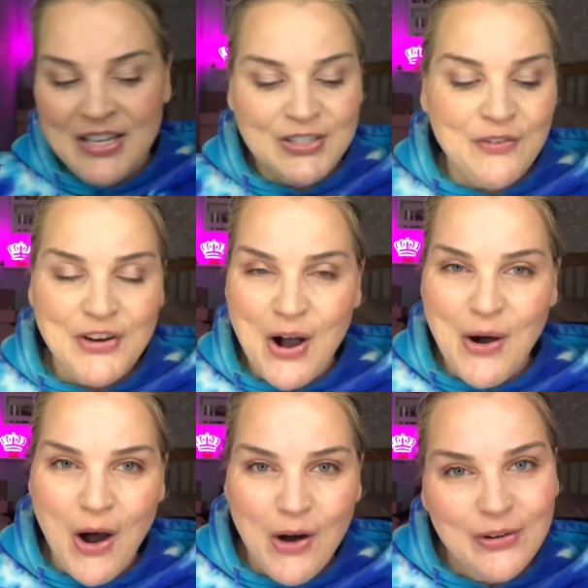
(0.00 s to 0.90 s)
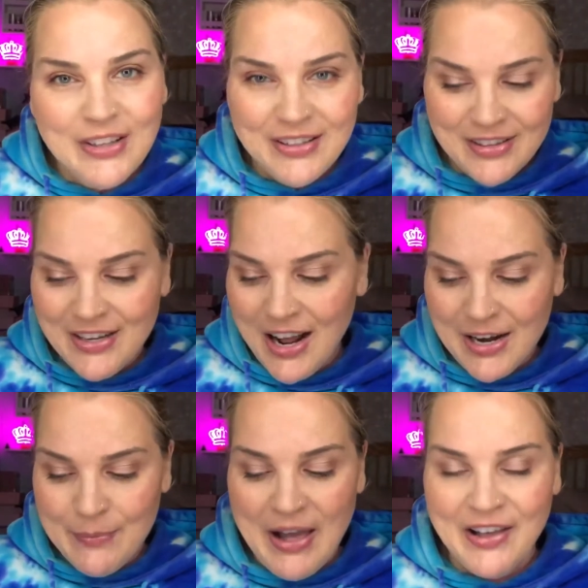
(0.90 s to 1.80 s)
So if you don't own the
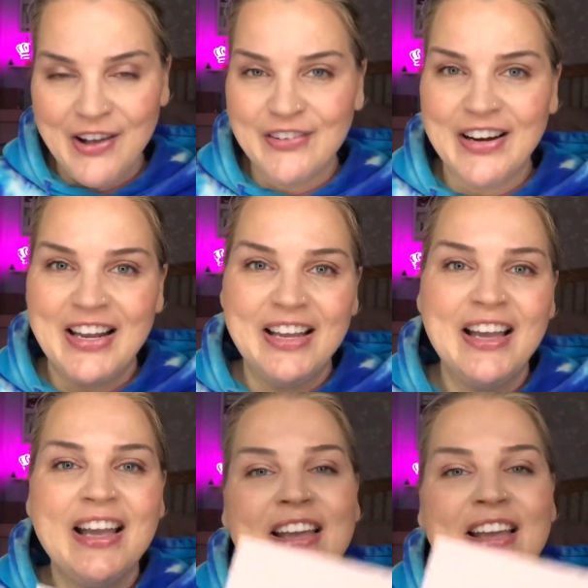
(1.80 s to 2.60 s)
Naughty palette already,